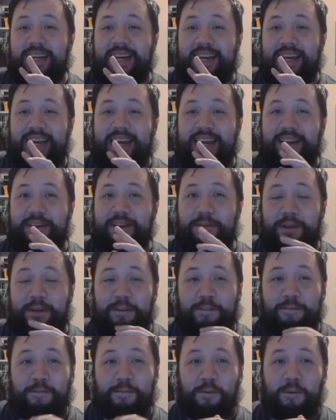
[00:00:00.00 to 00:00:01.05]
And in
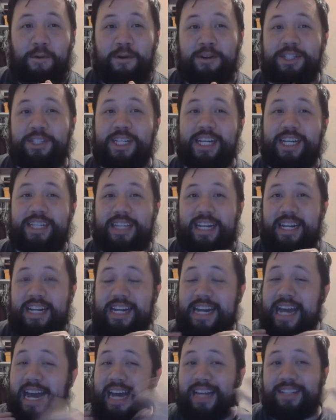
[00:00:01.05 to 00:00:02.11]
round four, she gets a
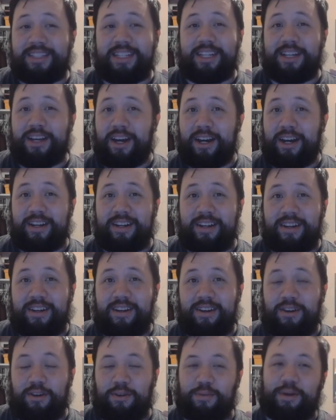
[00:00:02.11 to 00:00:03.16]
nasty cut,
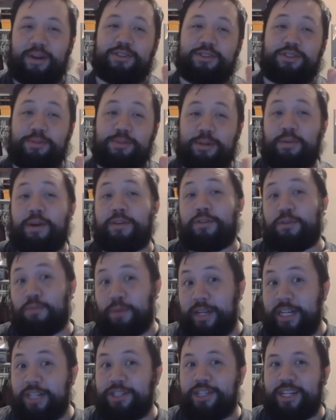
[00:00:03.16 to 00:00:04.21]
or round, excuse me, round
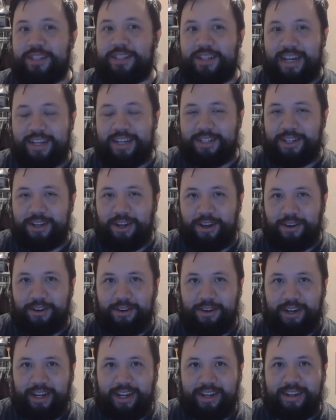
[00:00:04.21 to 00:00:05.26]
three, she gets a nasty cut on her
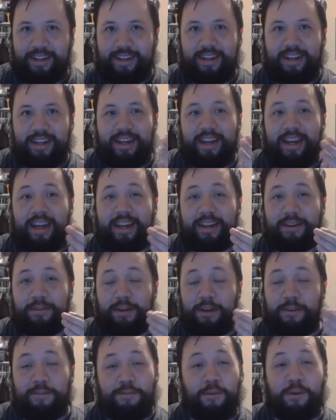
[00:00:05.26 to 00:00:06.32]
head. And in
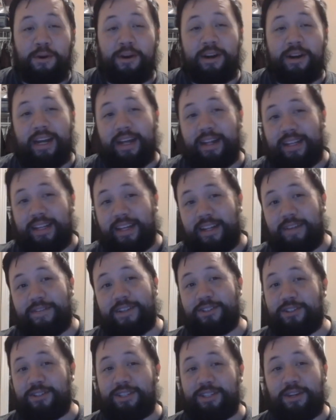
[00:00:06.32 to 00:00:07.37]
round four, at the end of it,
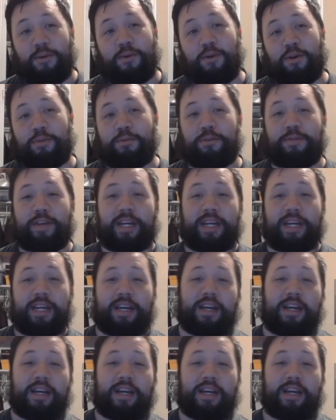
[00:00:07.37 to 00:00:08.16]
she looks like a horror movie.